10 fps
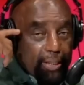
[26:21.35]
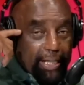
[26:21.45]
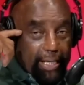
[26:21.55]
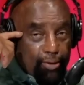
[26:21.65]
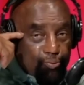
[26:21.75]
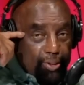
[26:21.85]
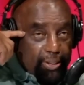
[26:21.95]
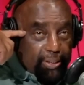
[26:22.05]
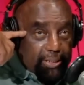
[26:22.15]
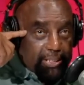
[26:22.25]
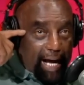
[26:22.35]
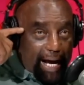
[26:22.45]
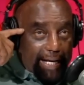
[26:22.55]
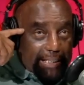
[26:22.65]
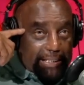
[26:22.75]
get rid of this
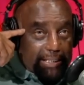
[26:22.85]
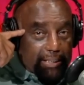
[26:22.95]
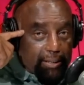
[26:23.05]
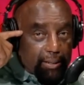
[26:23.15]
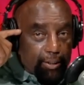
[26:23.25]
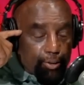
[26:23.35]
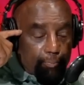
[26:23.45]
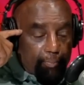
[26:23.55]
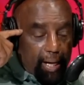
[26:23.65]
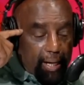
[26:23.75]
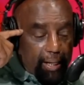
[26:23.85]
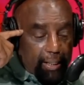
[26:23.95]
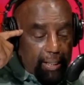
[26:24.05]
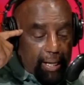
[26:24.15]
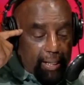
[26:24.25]
idea in your
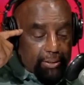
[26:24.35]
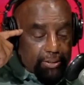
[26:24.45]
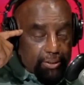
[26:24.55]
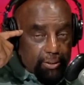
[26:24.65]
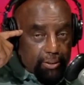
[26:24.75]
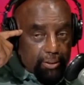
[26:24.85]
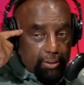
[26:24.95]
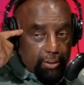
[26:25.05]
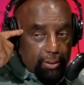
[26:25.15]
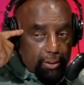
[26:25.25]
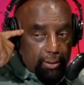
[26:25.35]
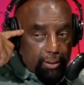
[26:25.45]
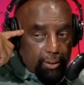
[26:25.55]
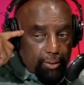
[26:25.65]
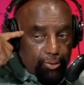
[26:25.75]
mind that
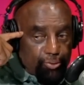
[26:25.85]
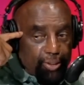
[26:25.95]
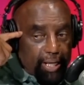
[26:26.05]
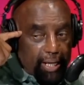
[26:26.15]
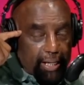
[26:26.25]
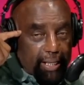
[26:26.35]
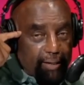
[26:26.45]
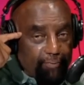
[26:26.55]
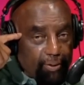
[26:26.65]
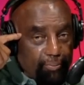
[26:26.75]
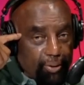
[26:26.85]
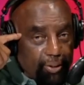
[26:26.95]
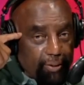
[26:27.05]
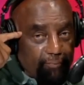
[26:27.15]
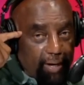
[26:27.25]
you can't give him
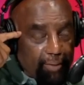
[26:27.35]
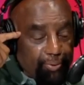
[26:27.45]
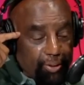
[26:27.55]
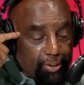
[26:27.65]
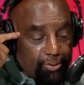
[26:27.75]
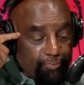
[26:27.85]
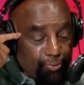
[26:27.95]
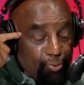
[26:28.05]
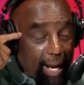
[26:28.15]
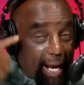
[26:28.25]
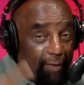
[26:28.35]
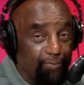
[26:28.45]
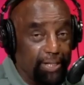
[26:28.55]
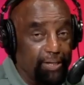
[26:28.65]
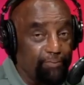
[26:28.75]
good advice, because if you have
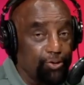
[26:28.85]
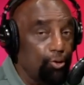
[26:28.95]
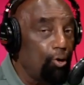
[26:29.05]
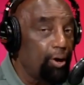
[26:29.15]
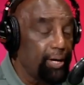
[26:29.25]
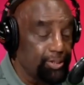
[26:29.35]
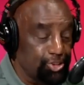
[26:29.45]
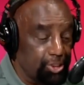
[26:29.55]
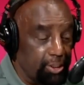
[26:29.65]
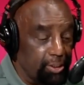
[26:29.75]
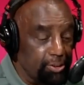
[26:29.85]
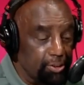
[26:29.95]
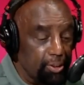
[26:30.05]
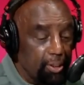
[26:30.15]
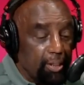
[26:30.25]
forgiven, your heart has changed.
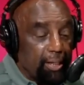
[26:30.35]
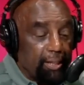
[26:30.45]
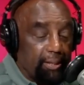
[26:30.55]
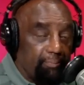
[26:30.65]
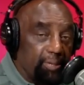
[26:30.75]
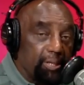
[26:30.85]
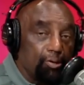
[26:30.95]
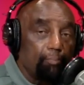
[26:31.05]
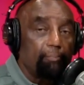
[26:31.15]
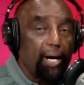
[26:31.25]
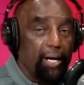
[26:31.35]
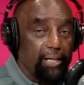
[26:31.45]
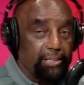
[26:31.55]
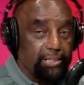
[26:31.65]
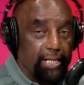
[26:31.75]
And that means your
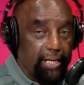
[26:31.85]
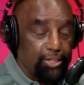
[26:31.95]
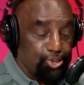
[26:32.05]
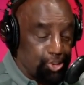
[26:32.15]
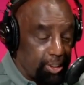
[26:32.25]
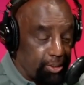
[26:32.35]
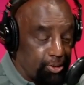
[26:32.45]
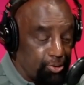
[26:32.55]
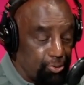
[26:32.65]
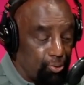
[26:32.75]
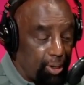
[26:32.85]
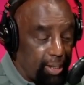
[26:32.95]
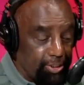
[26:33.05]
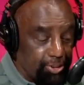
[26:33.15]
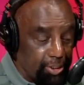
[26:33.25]
mindset is changing too, or
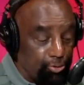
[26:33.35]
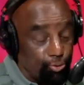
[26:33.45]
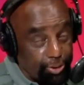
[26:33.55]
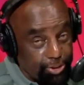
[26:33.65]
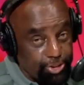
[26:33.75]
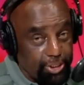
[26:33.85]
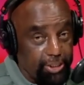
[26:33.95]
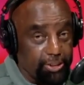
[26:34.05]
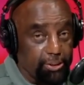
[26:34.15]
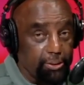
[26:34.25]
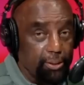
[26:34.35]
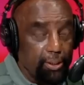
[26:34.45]
has changed, or is changing.